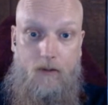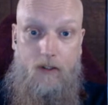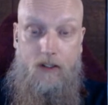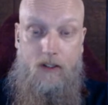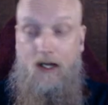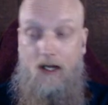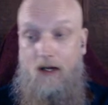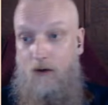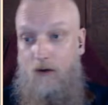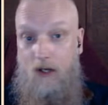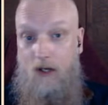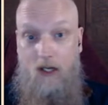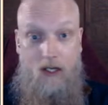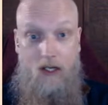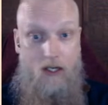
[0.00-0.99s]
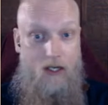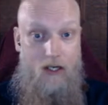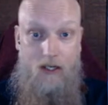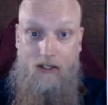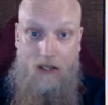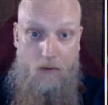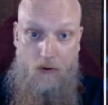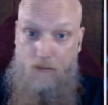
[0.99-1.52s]
Now,
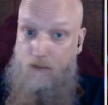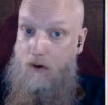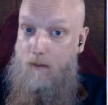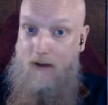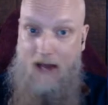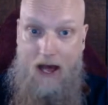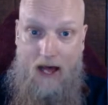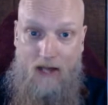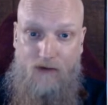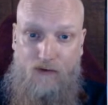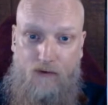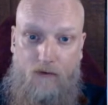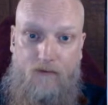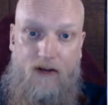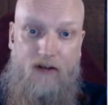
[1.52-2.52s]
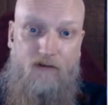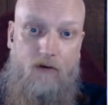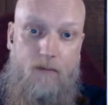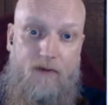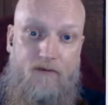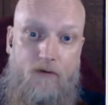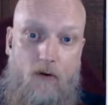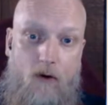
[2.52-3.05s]
they would have probably asked for victory
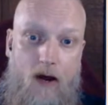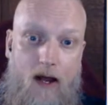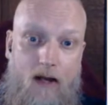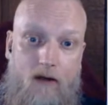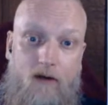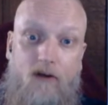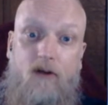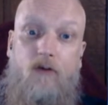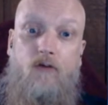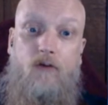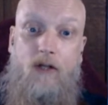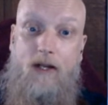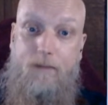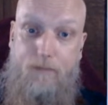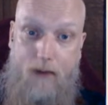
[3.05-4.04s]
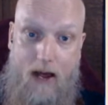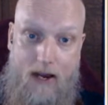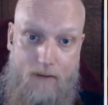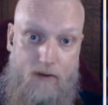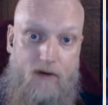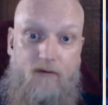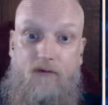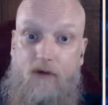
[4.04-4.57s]
beforehand, so they
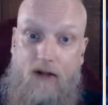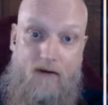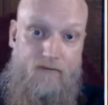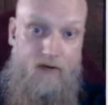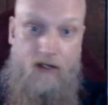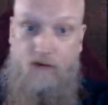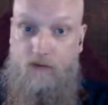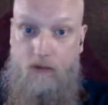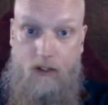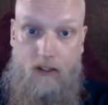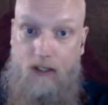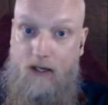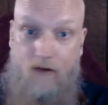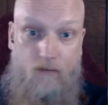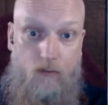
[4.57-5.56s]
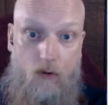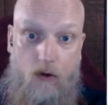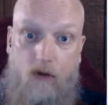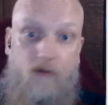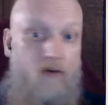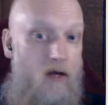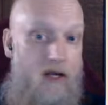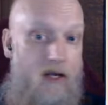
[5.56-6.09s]
payment for that victory. They have won,
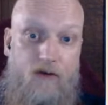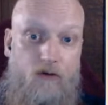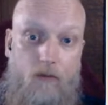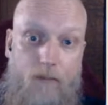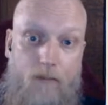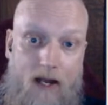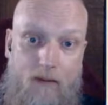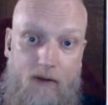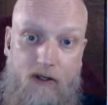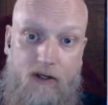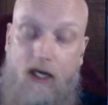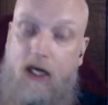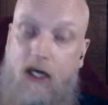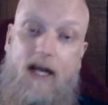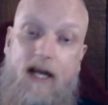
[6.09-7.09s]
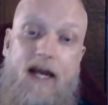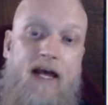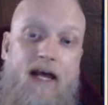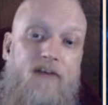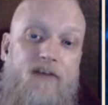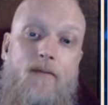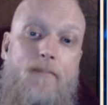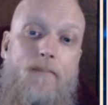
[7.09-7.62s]
so here's your payment.
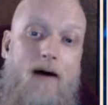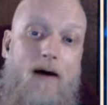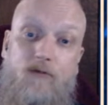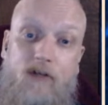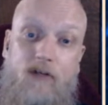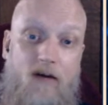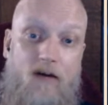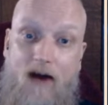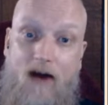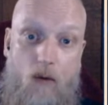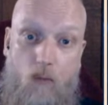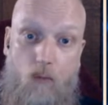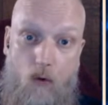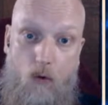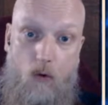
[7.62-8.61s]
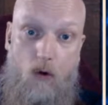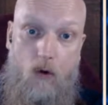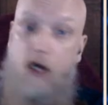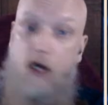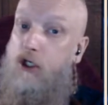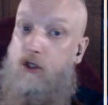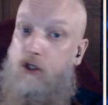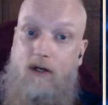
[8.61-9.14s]
Here's the bounty of our war.
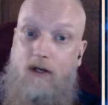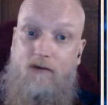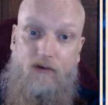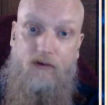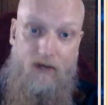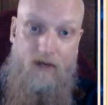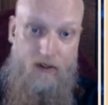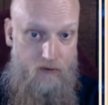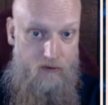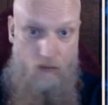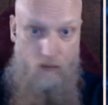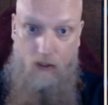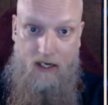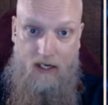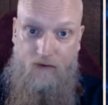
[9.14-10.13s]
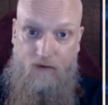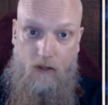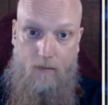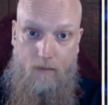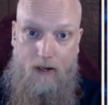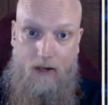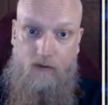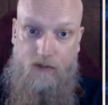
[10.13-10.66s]
You give us victory, we give you the
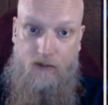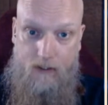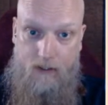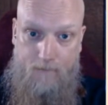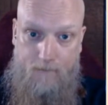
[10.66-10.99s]
bounty.